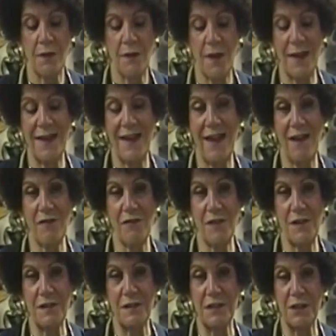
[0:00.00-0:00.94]
They have
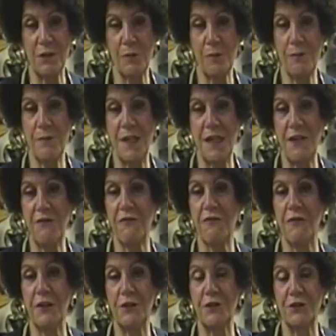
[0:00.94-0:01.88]
this little mini
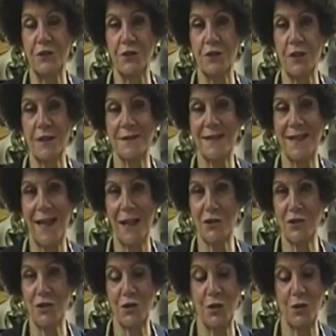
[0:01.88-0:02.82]
filter
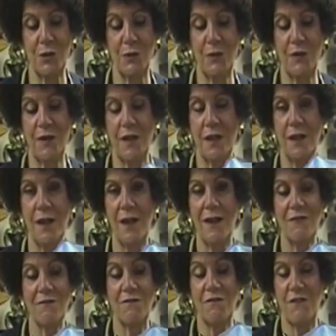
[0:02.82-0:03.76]
attached to the
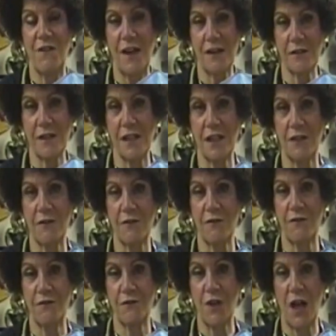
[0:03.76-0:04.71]
very
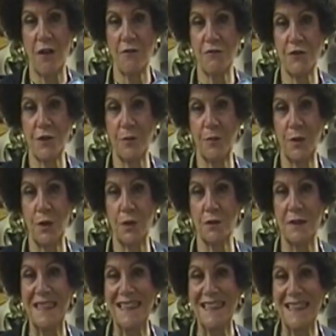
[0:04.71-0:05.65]

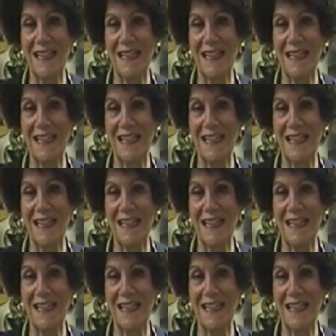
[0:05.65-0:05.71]
comfortable